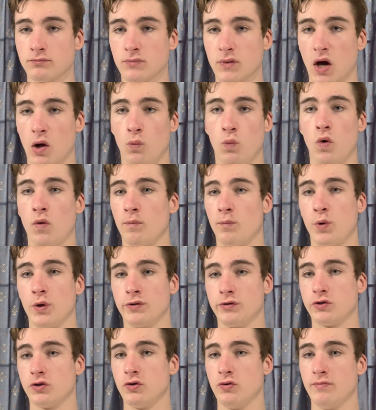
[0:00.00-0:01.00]
A
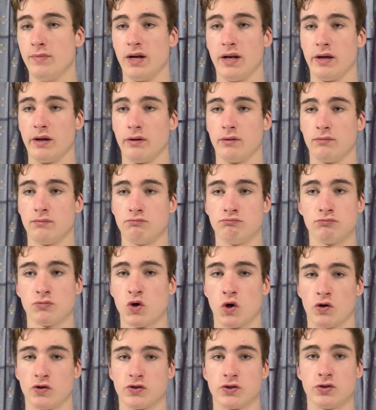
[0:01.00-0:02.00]
£1.2 million
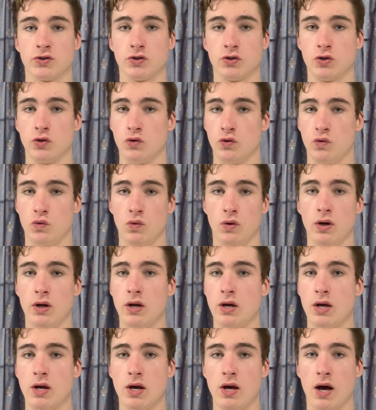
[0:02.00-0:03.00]
cost to
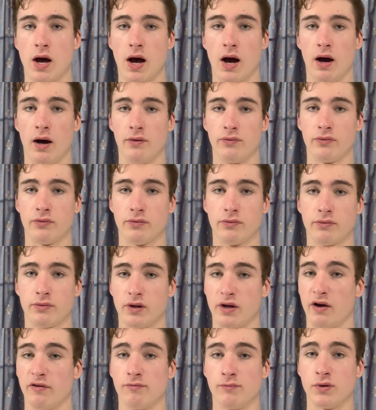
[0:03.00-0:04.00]
the
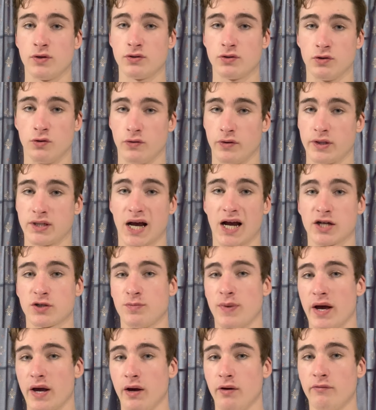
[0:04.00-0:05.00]
government or the
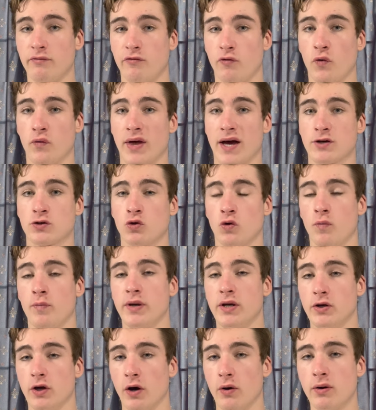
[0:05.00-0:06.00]
taxpayer for that
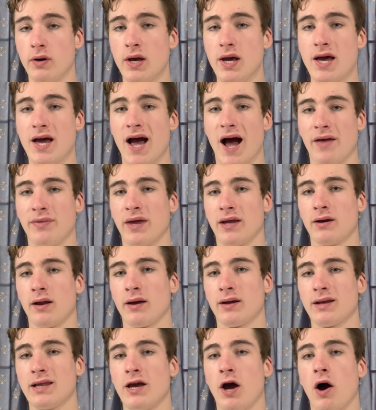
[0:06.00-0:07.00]
torpedo, and then
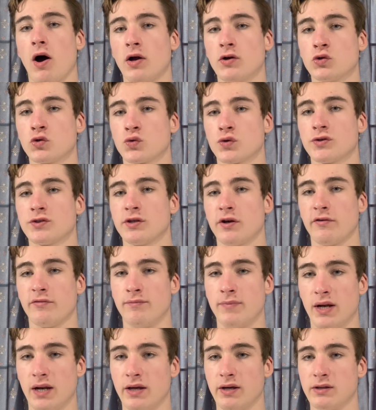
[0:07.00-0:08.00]
likely hundreds of
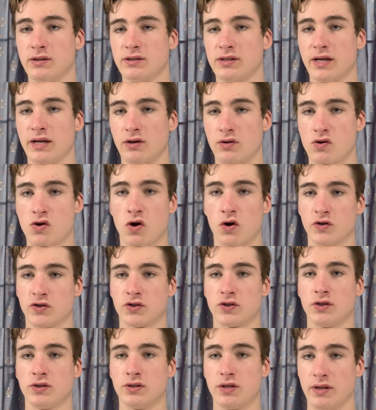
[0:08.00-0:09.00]
millions in
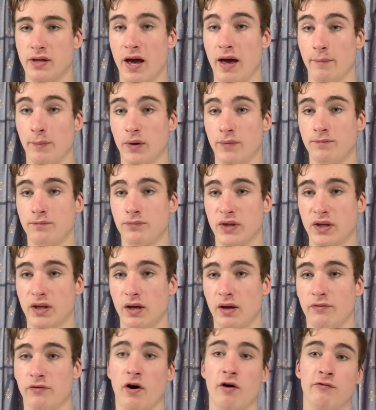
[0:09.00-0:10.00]
cost to them
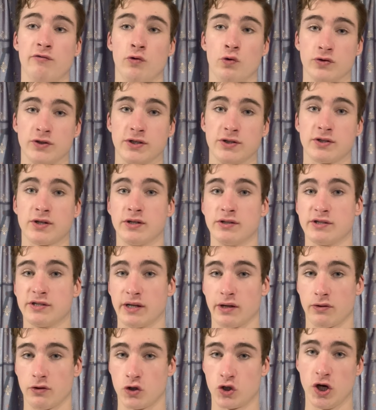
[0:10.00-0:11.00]
if our forces can
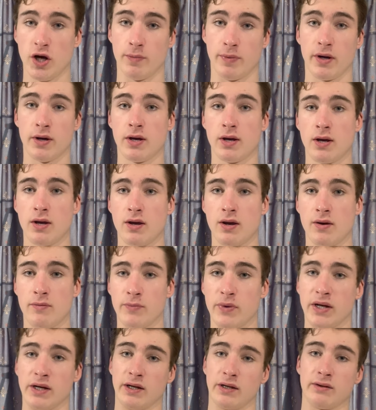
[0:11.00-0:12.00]
sink the ship,
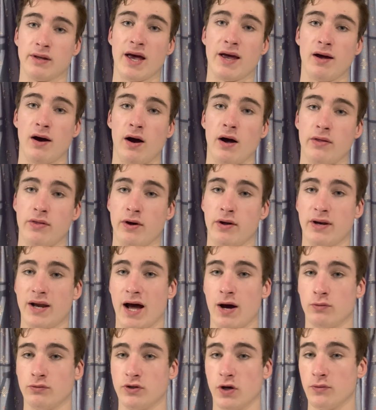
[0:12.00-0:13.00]
meaning they either
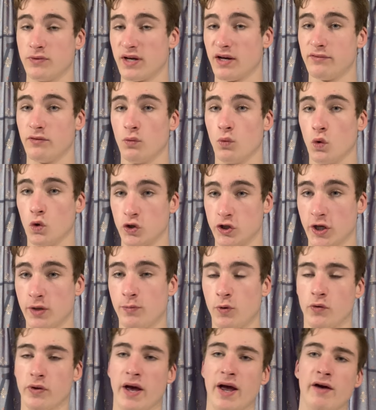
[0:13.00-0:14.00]
now don't have a
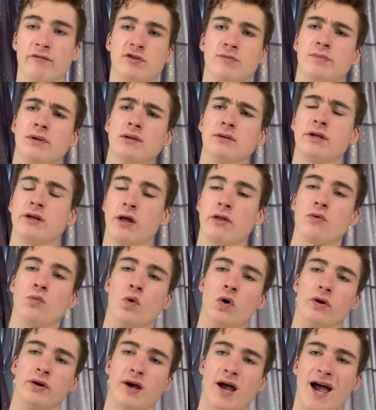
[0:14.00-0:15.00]
warship or they have to build another
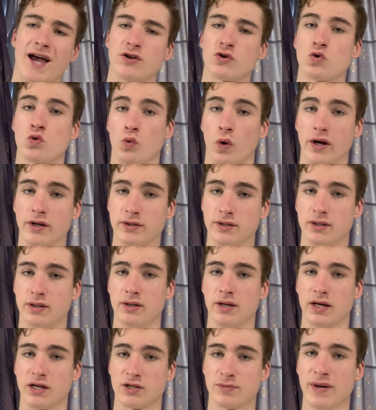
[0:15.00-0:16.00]
one at great
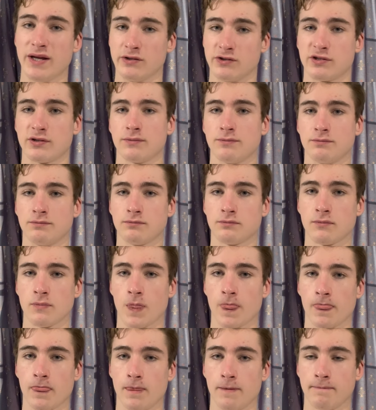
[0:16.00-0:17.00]
expense.
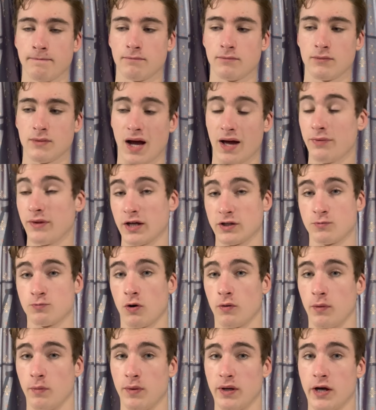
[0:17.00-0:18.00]
And that's
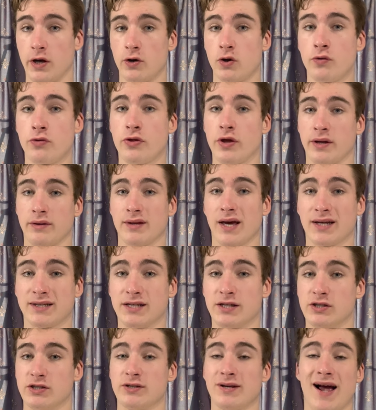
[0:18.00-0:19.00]
probably a good thing. That
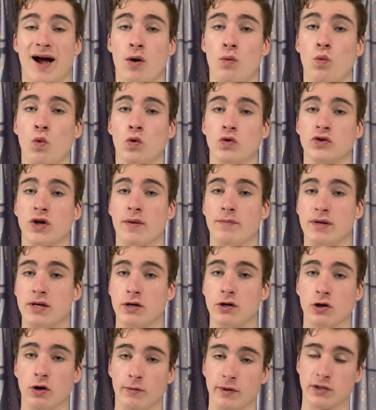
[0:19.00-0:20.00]
is how wartime
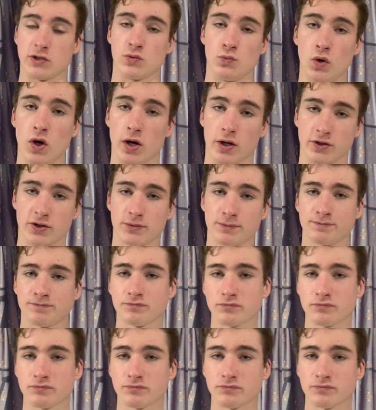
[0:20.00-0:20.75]
economics works.